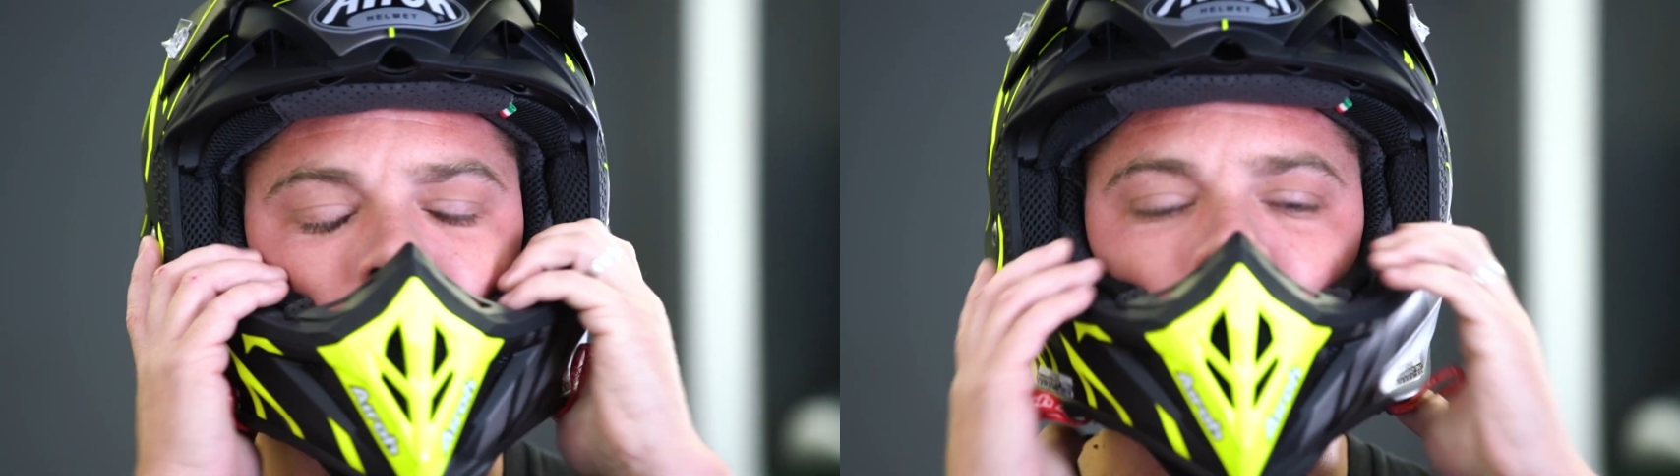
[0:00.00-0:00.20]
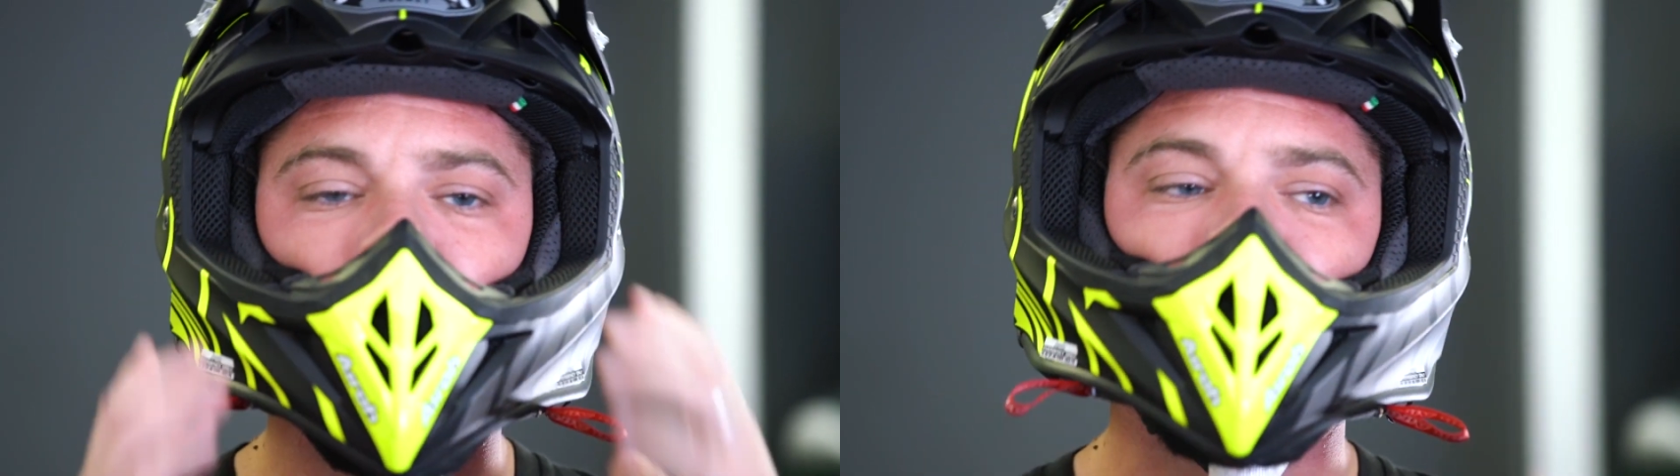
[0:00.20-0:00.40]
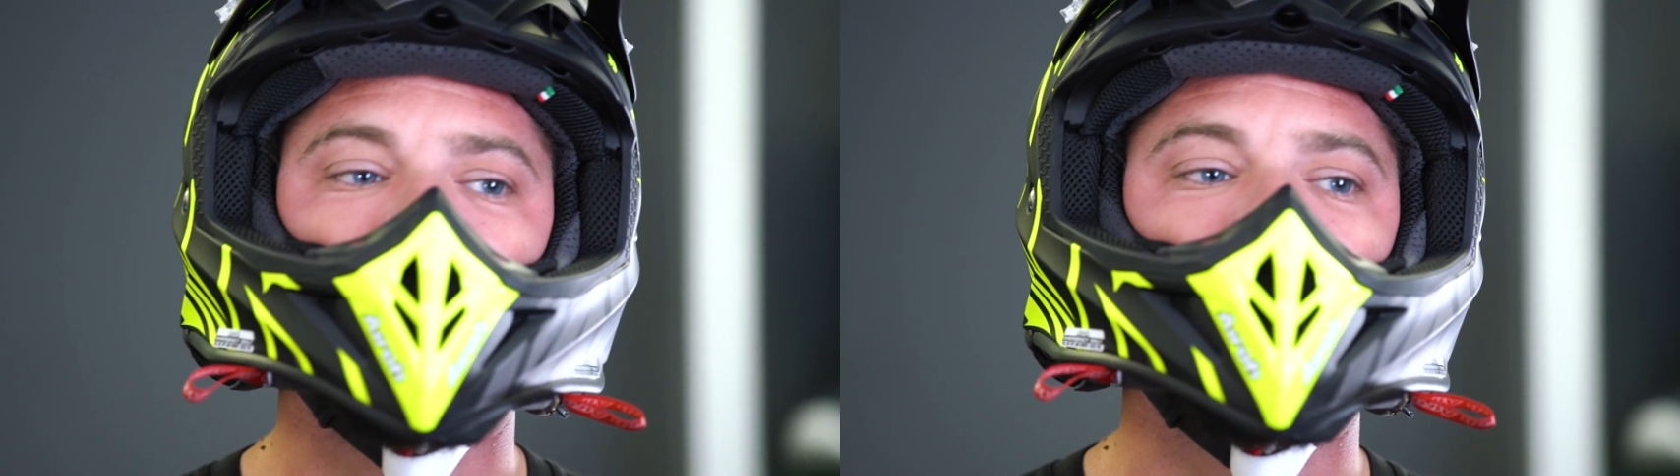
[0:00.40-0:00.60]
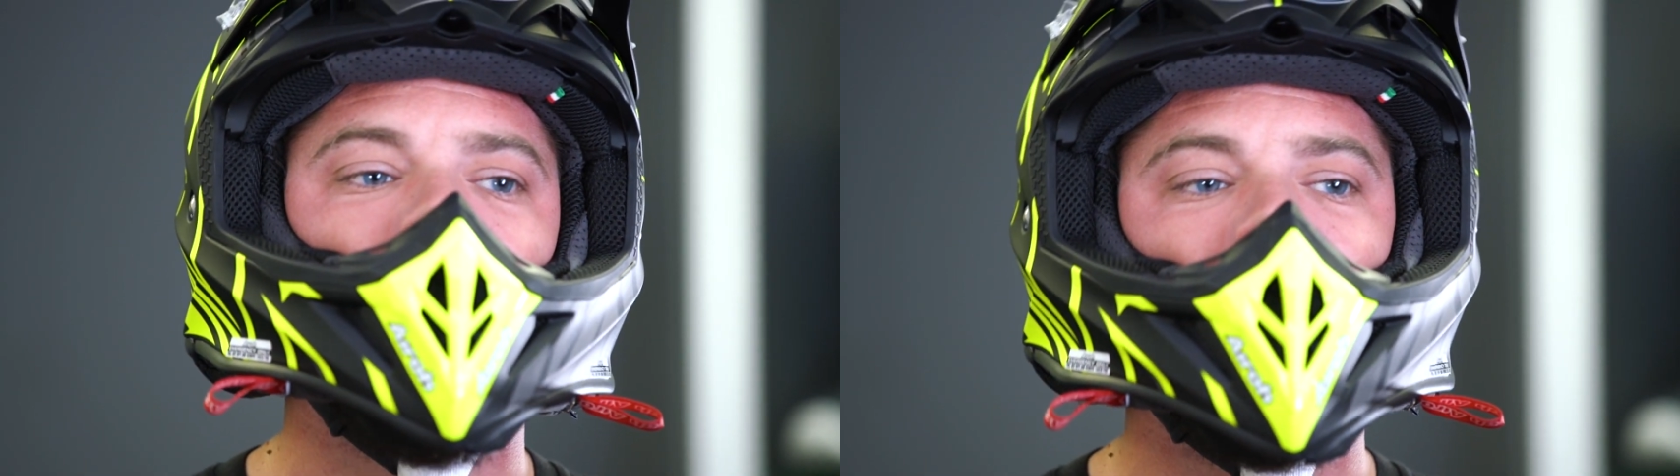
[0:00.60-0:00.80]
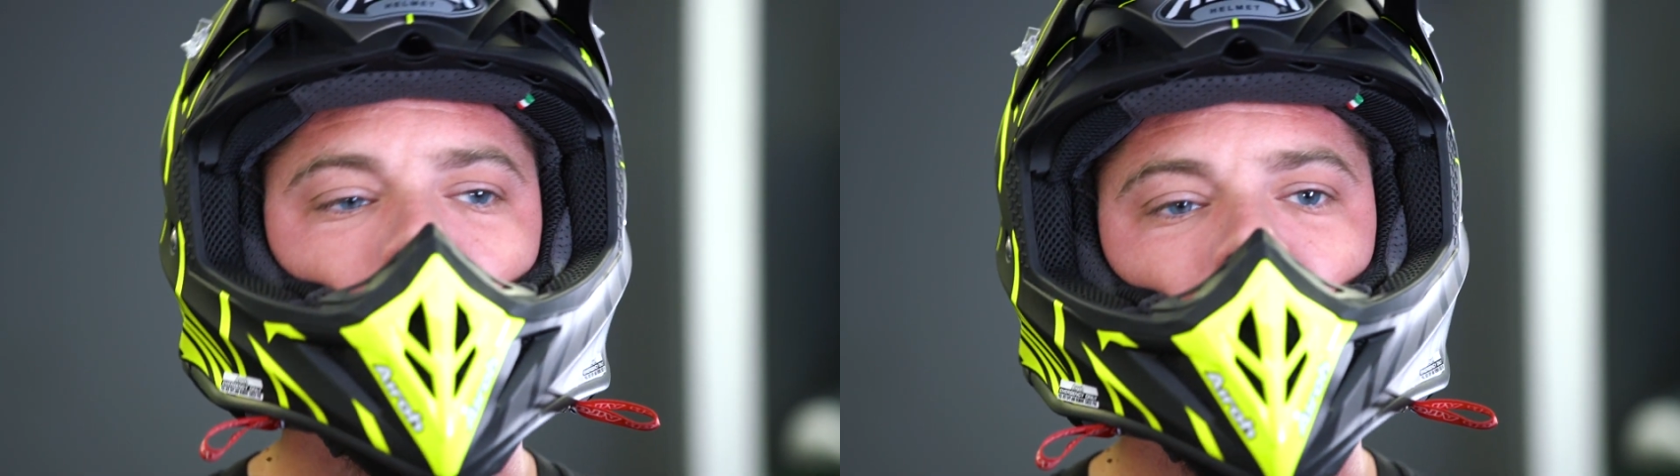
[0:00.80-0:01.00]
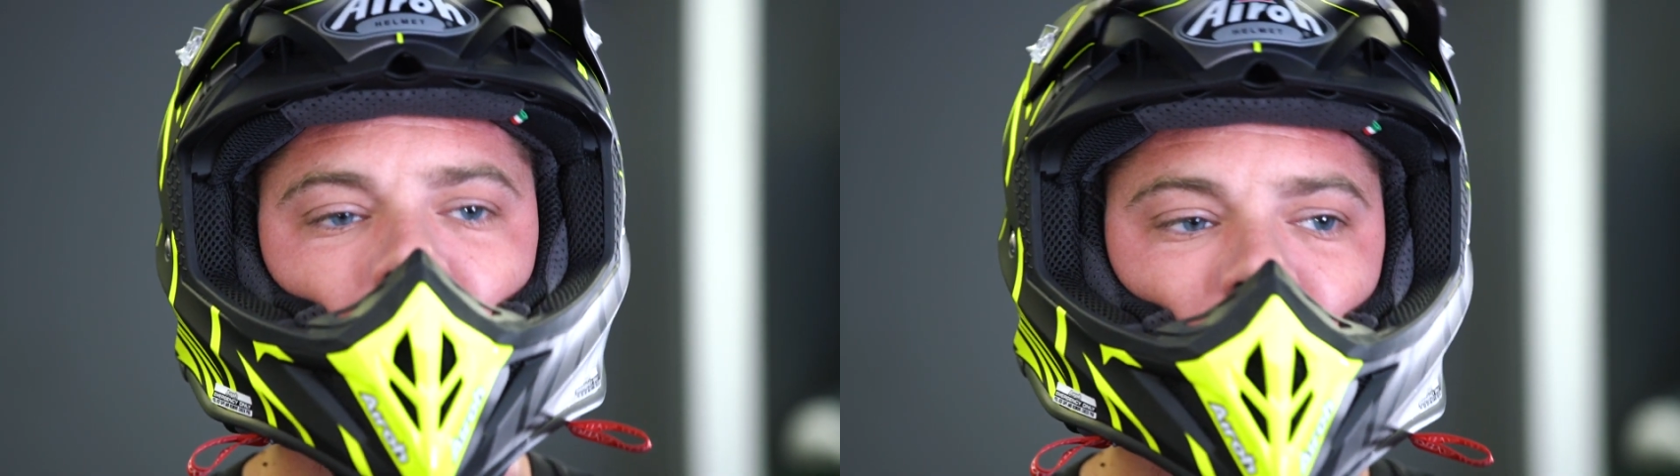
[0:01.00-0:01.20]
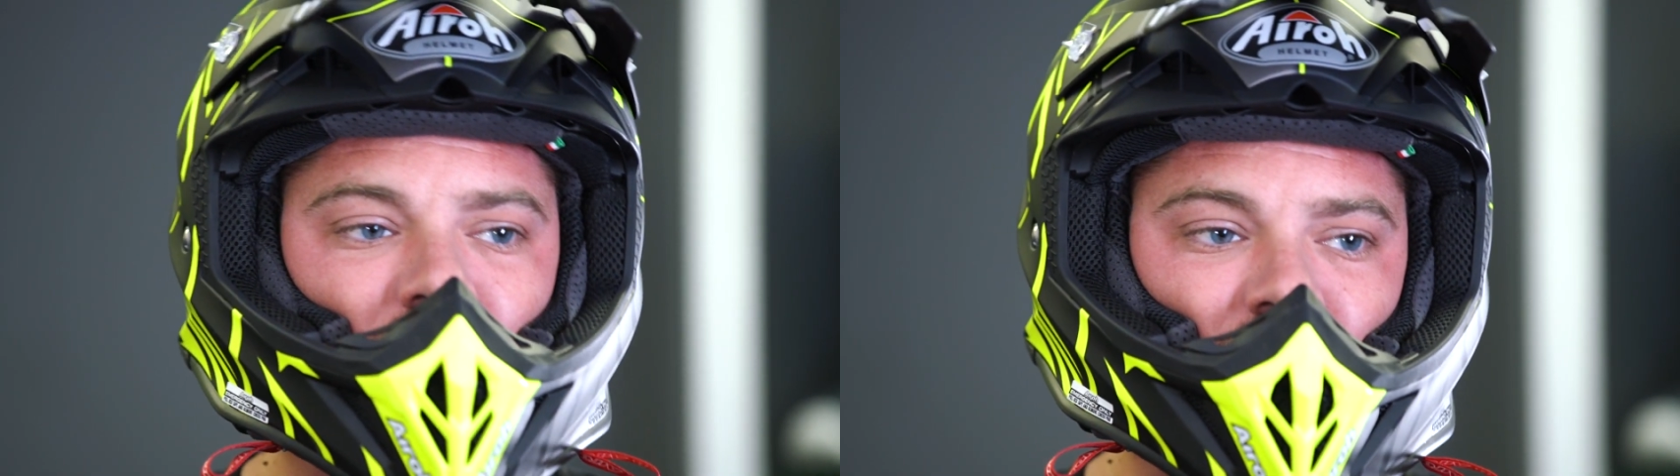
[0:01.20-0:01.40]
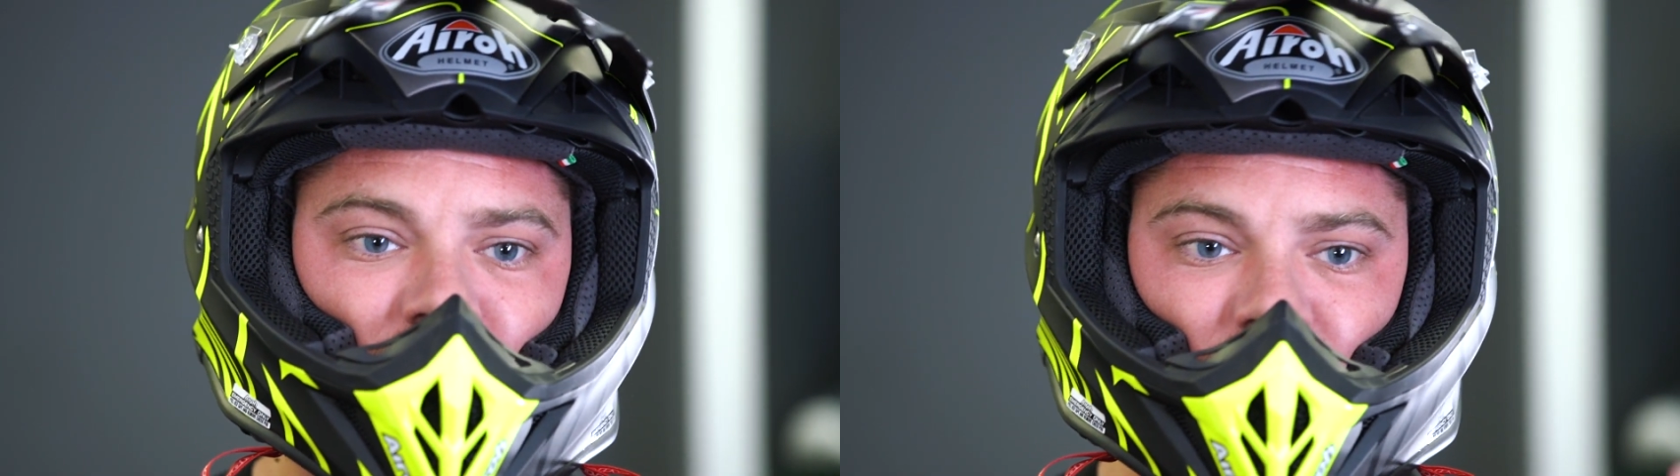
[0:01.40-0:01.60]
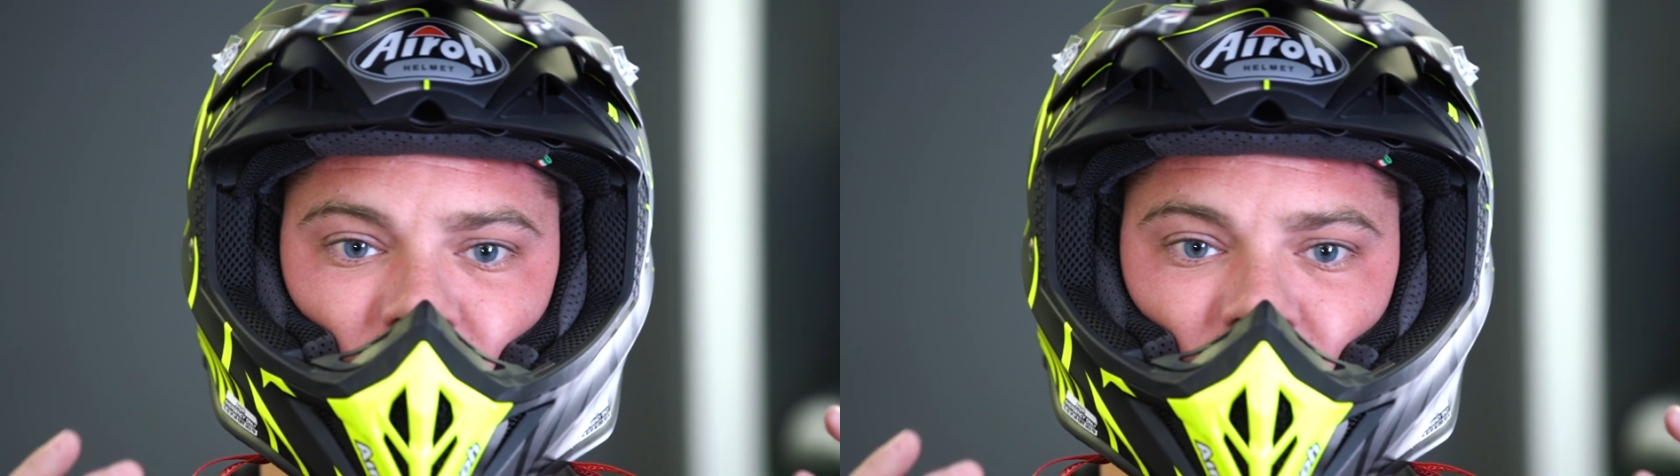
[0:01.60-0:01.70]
Look, straight away, you could just